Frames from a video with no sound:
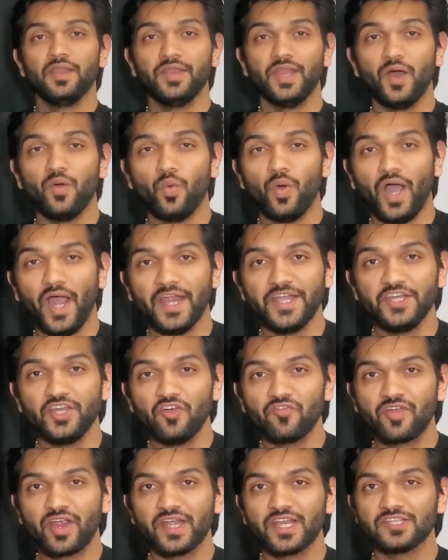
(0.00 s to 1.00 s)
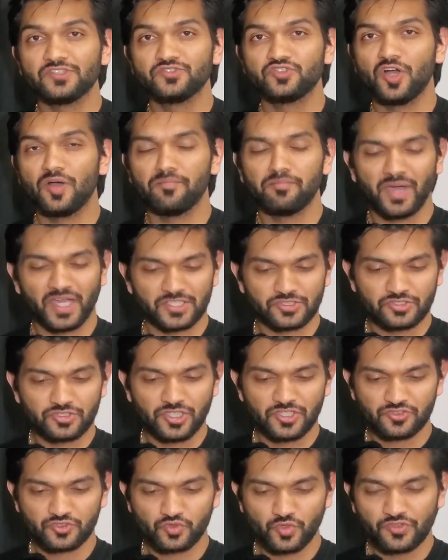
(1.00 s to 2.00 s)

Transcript: now idea of getting job by just